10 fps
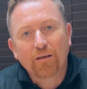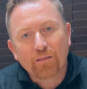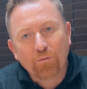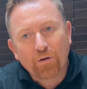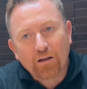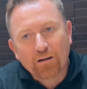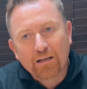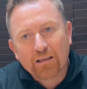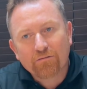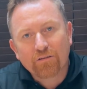then we're going to
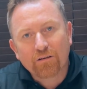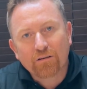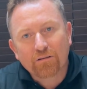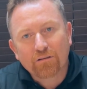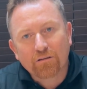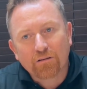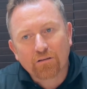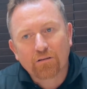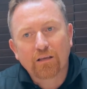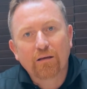leave the
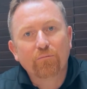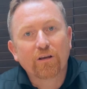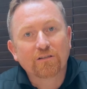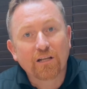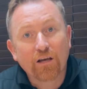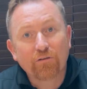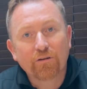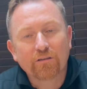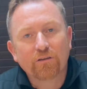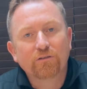embryos lower
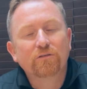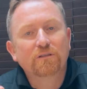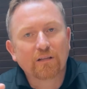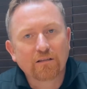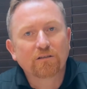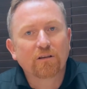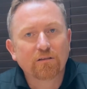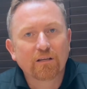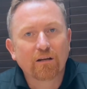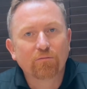in the uterus, and that's
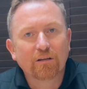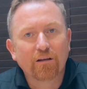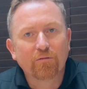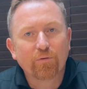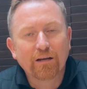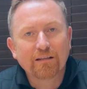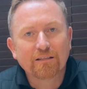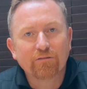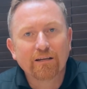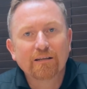associated with a lower
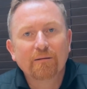pregnancy rate.